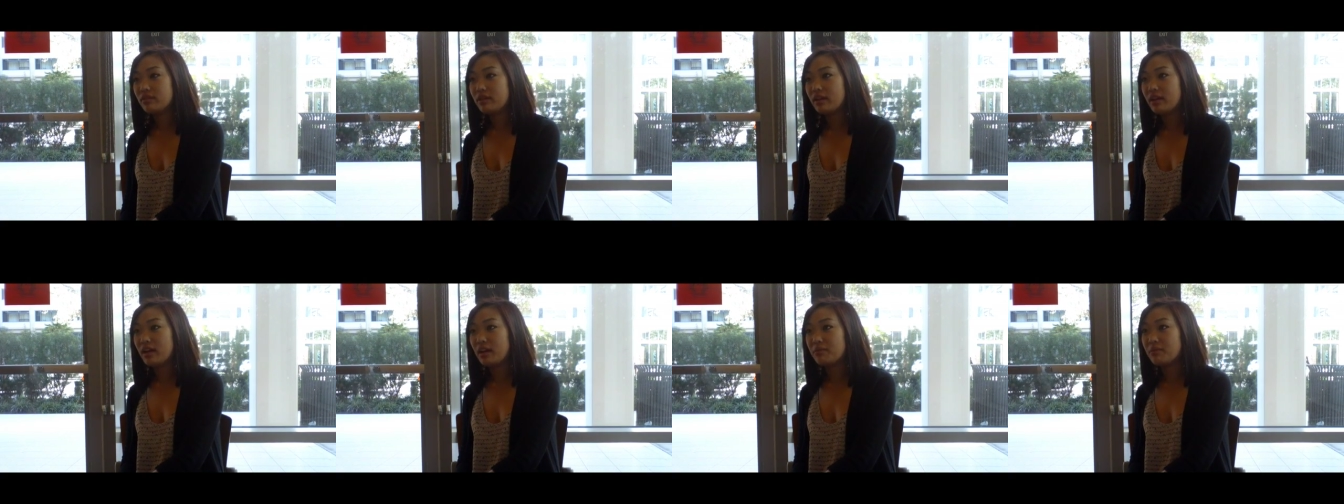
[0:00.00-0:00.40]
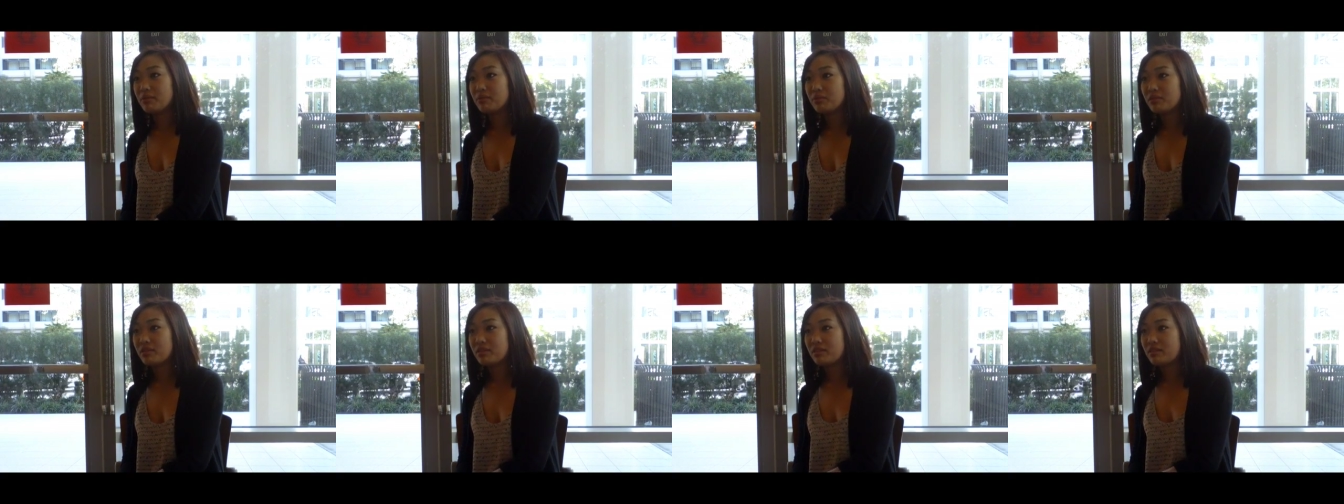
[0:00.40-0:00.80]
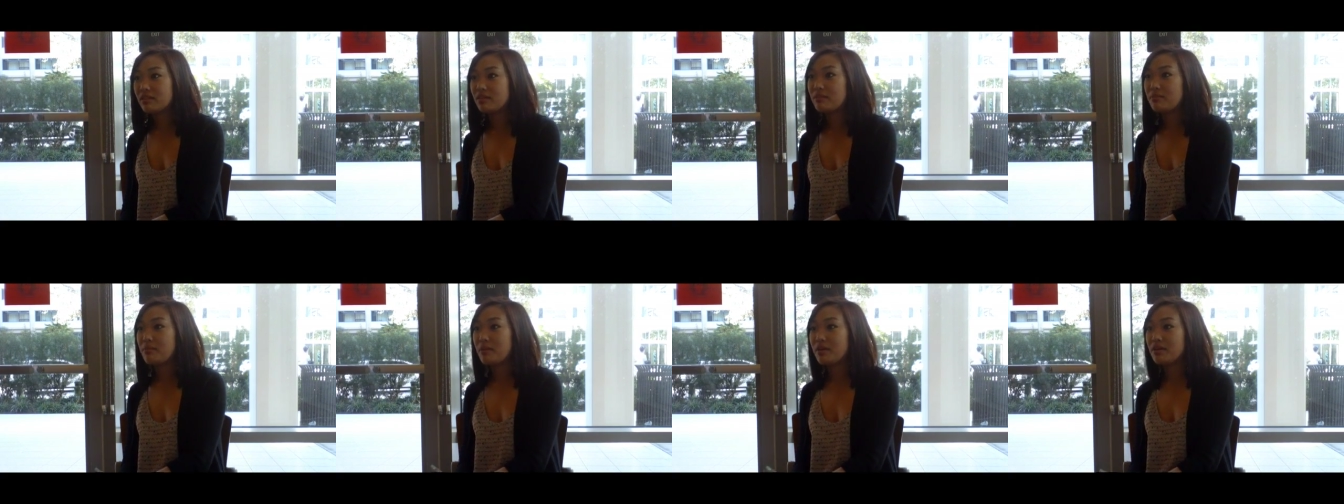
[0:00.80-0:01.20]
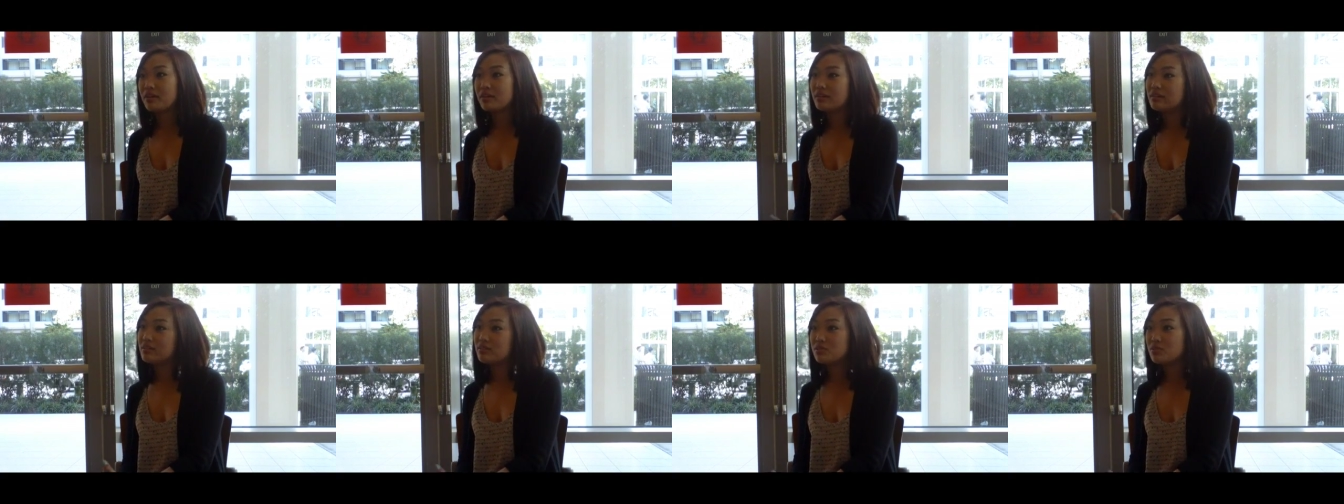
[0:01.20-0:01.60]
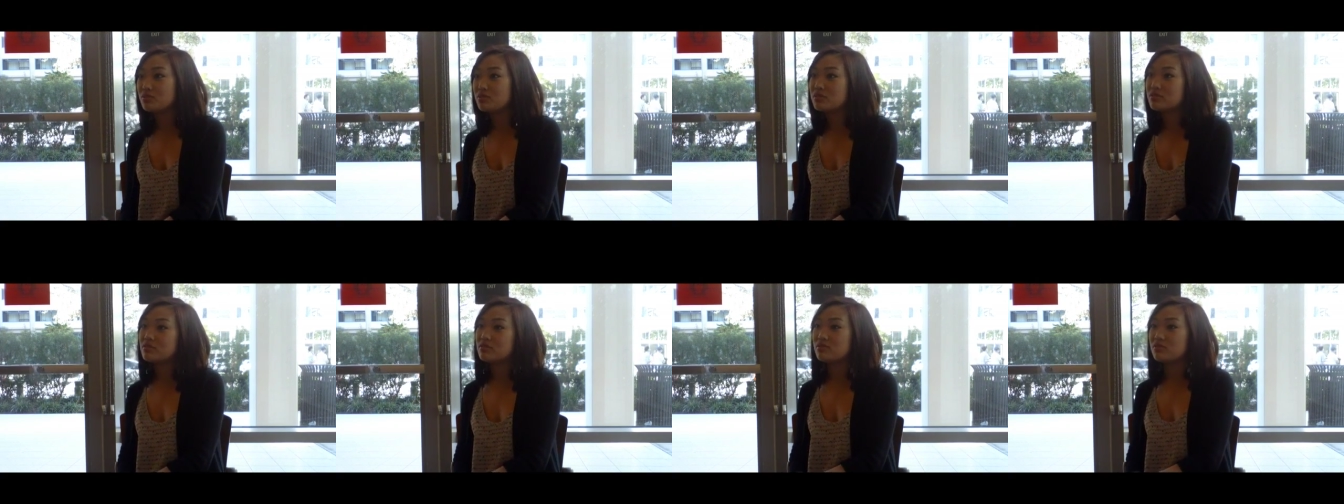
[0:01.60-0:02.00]
enamored with the American
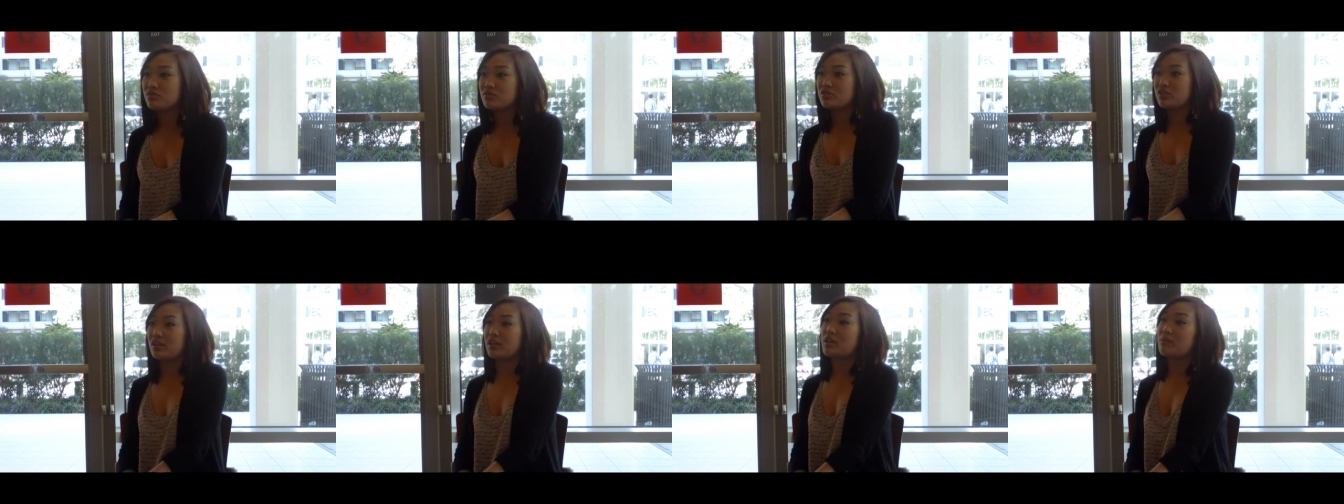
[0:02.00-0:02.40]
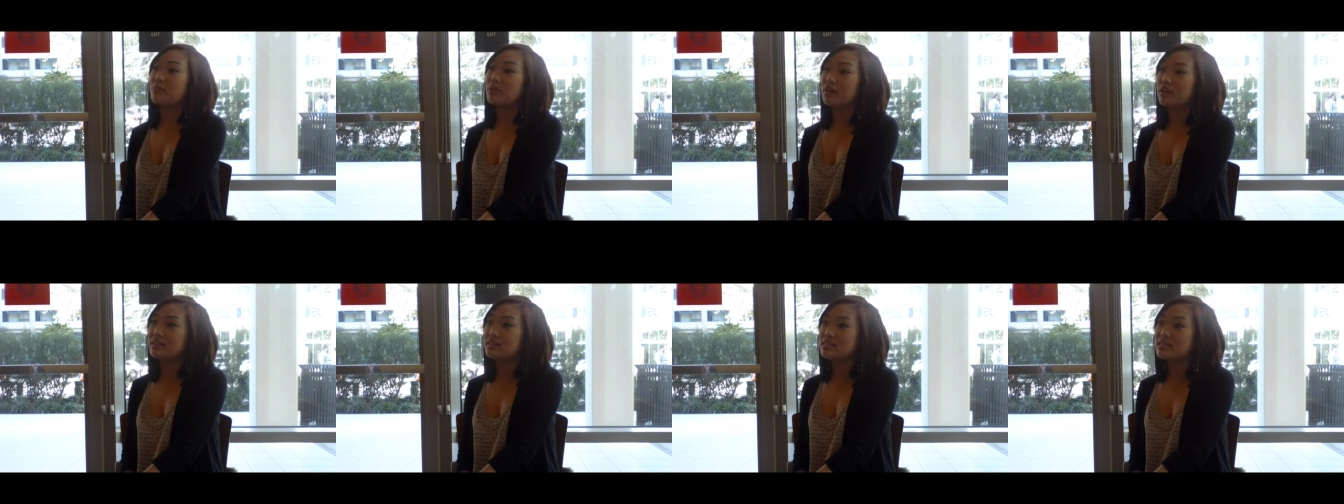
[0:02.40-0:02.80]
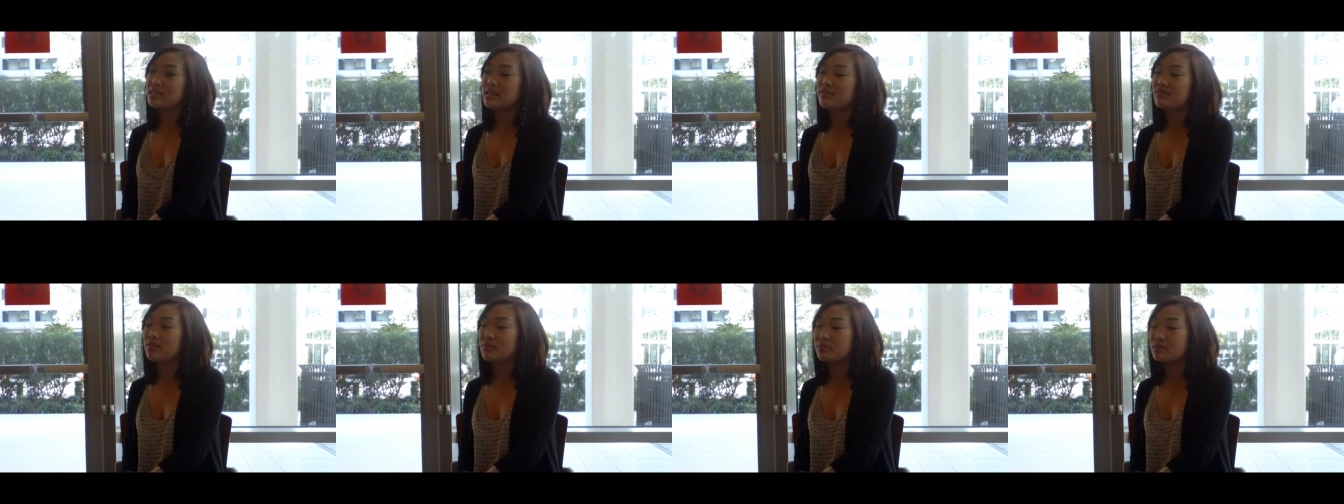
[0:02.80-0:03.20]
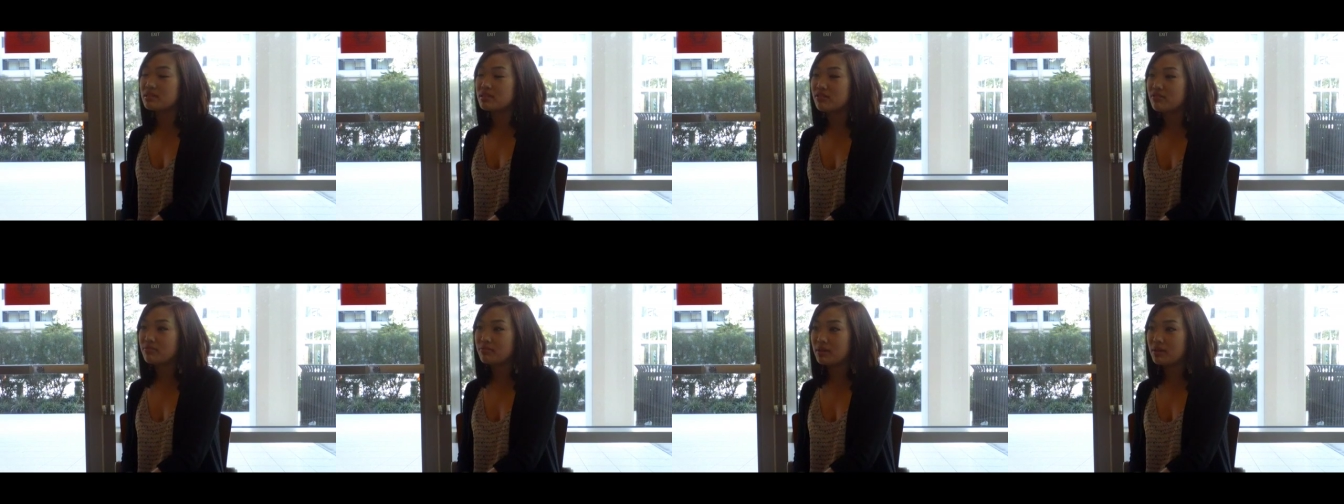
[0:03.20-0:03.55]
soldier, like coming in to save them and stuff.